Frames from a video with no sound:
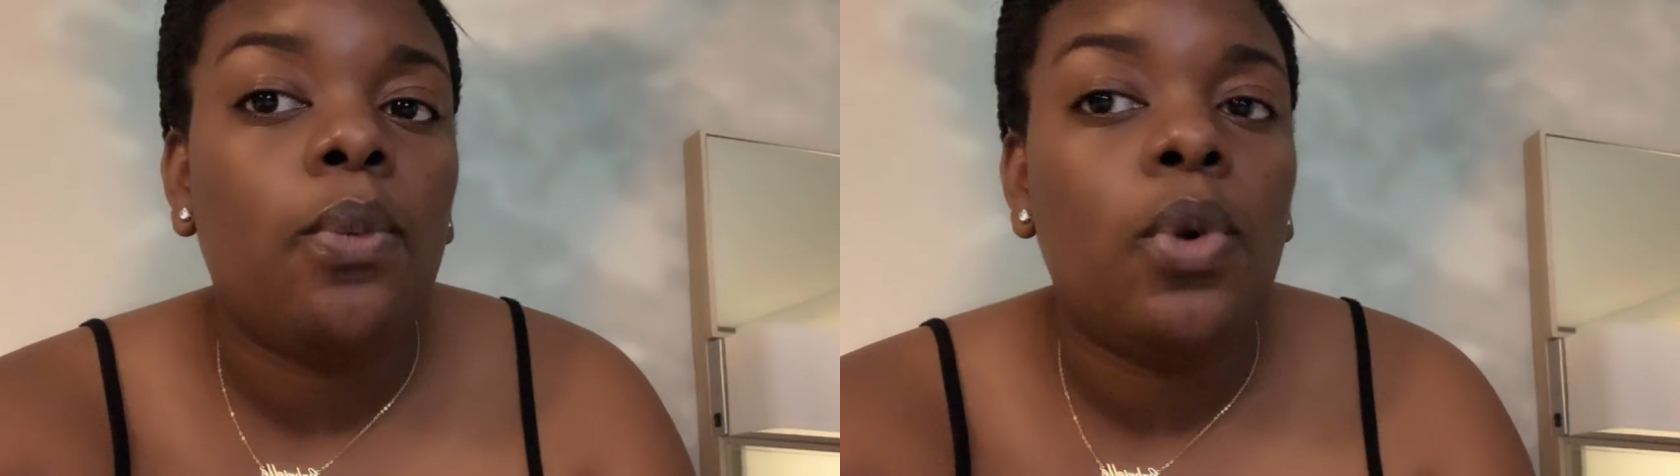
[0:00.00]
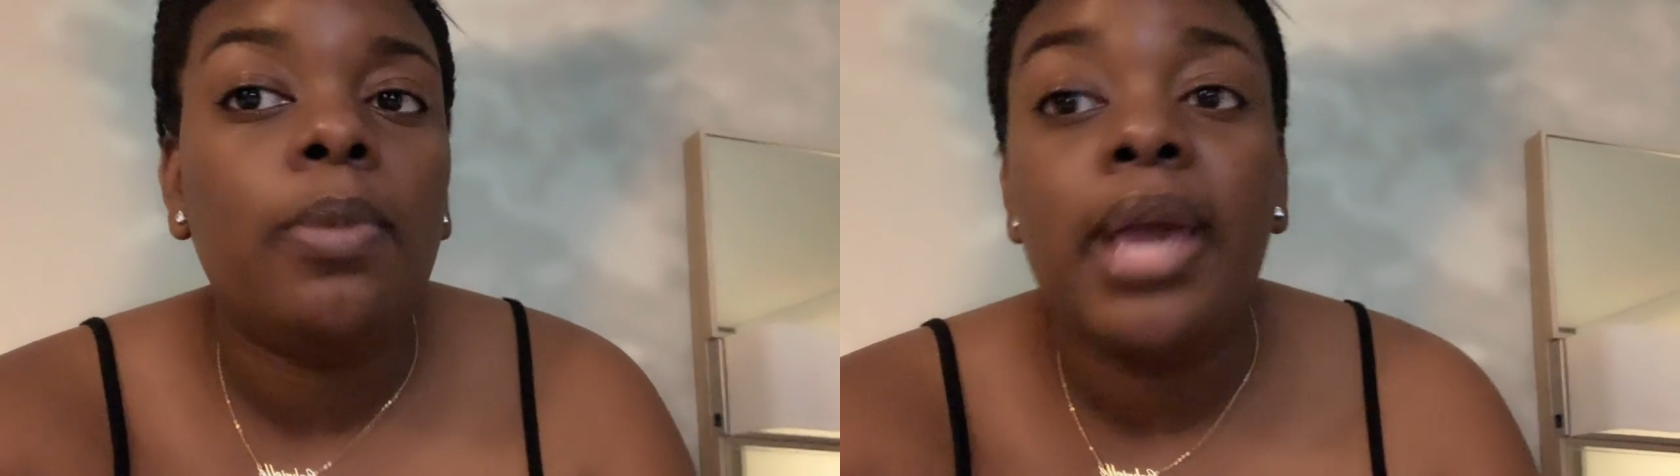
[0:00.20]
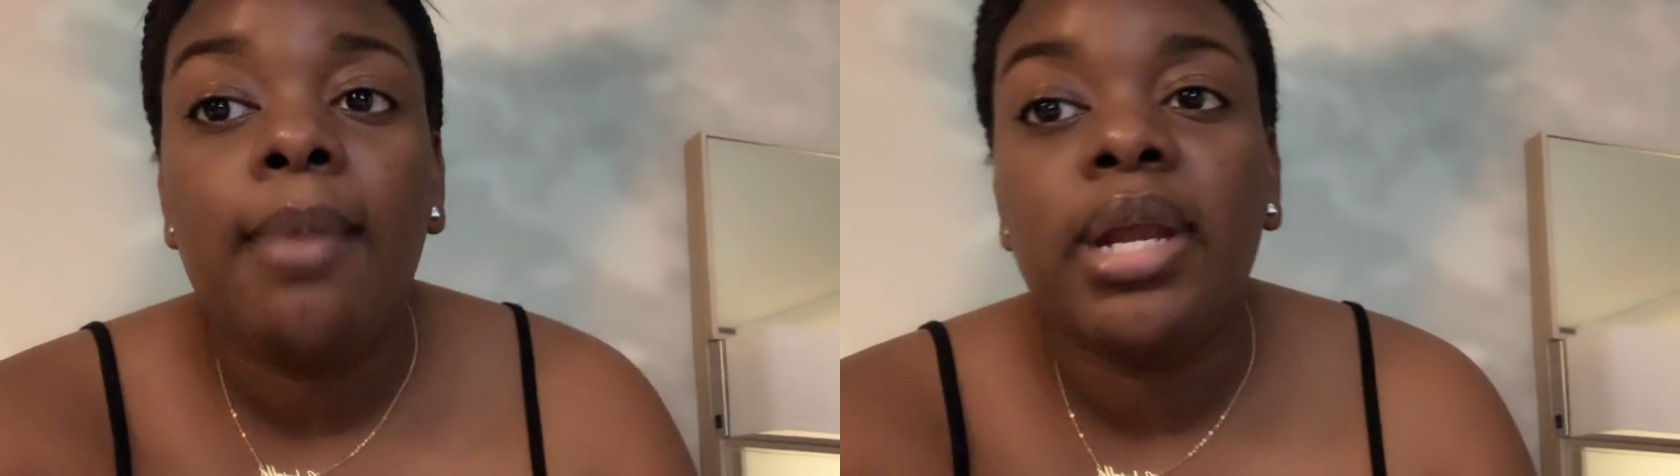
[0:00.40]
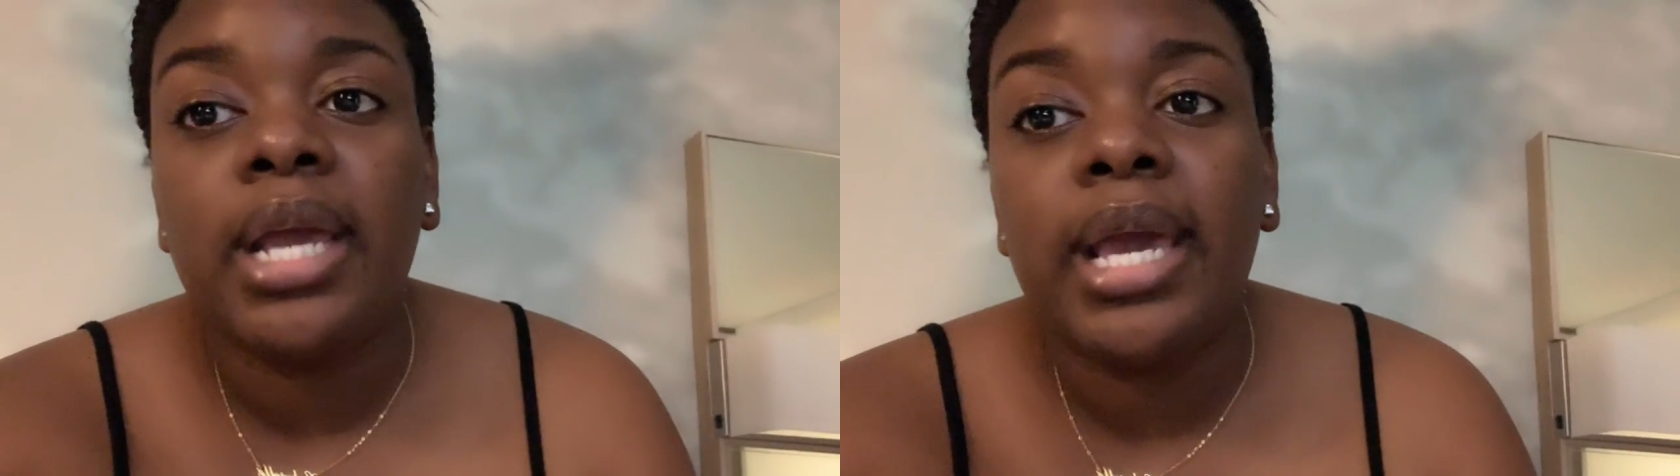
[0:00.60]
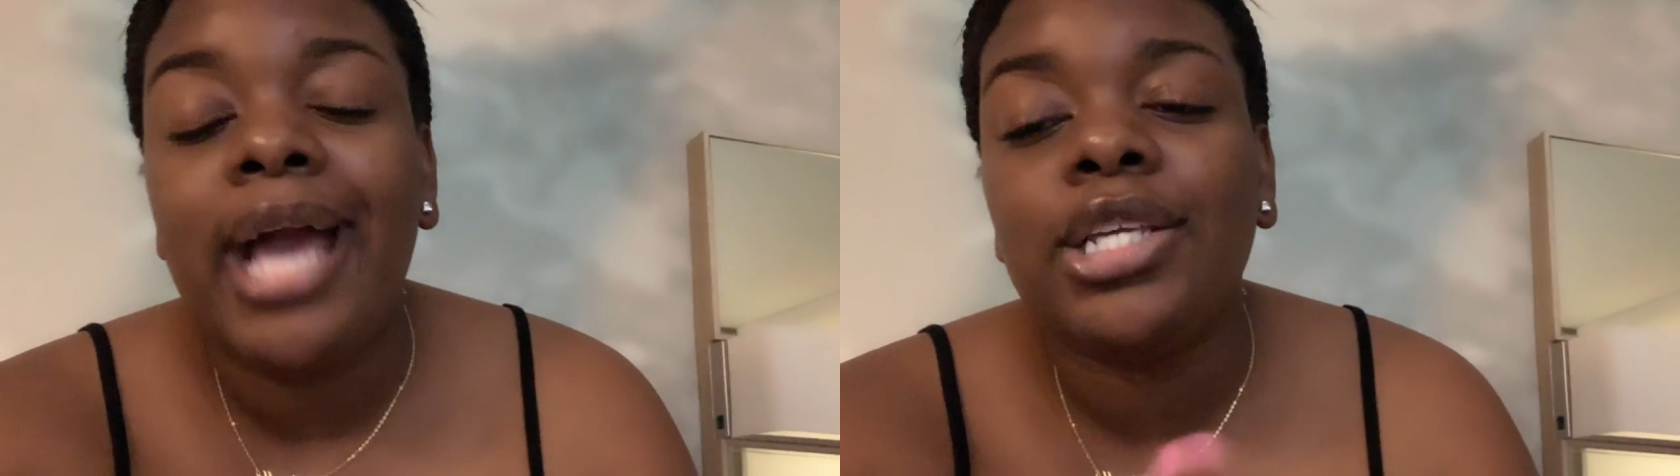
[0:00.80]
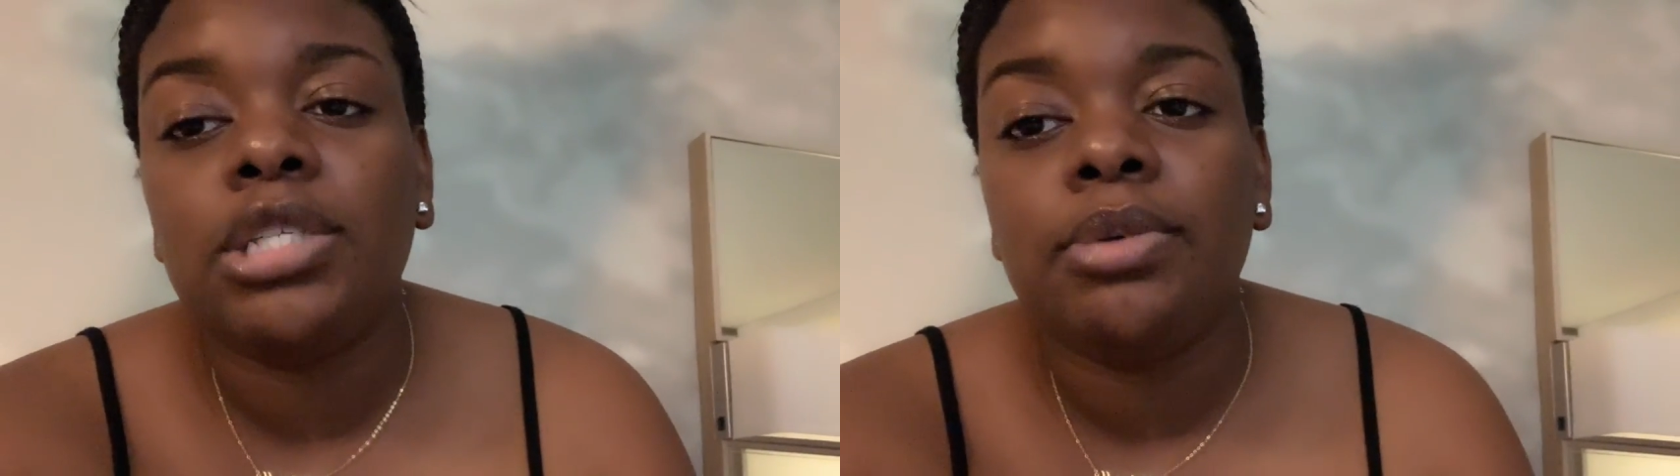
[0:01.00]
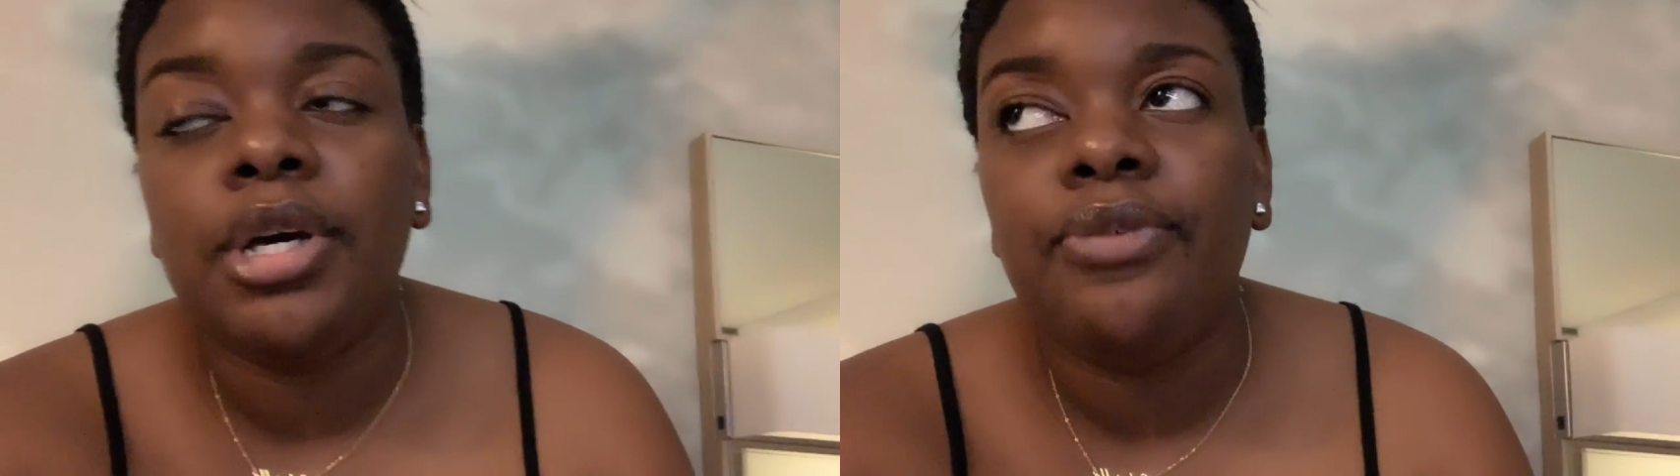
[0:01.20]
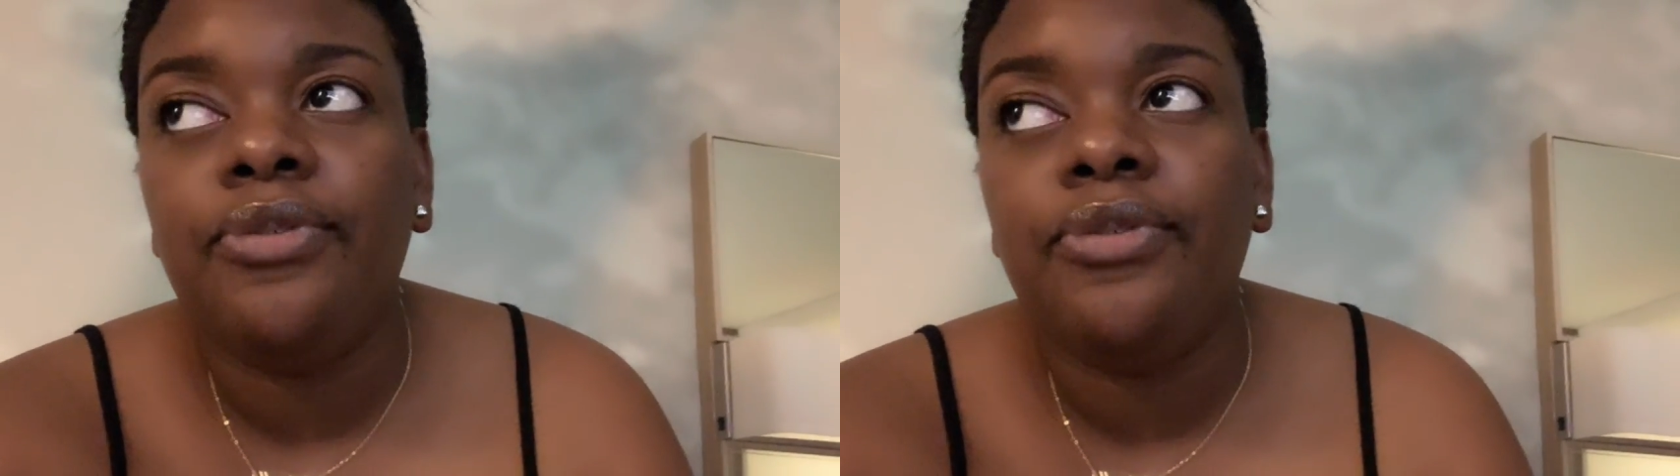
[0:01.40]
we'll be able to catch some good